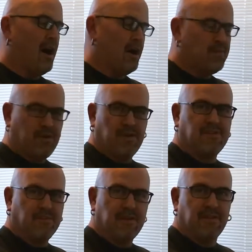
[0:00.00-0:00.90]
So there's
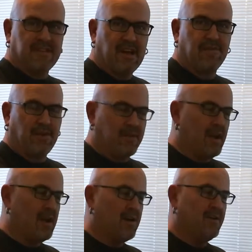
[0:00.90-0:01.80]
some different stuff on
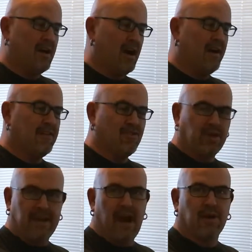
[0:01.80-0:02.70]
there that you can
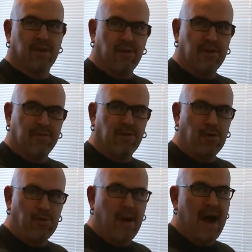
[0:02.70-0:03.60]
download if you
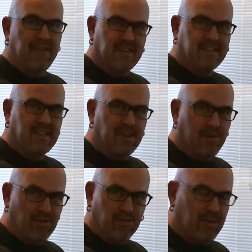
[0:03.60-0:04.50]
buy this CD
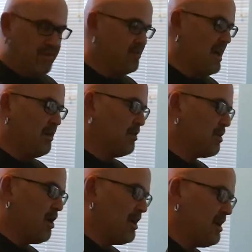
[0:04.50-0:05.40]
version with this download
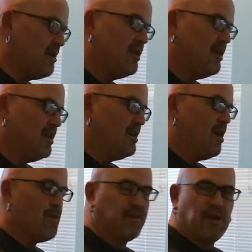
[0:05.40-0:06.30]
card here.
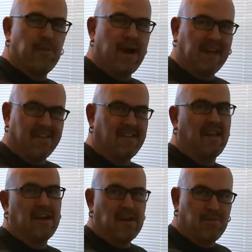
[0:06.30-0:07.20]
Hopefully nobody can see
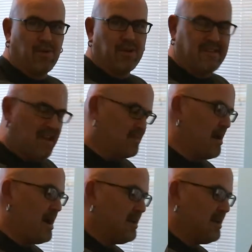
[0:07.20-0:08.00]
that number. It takes mine and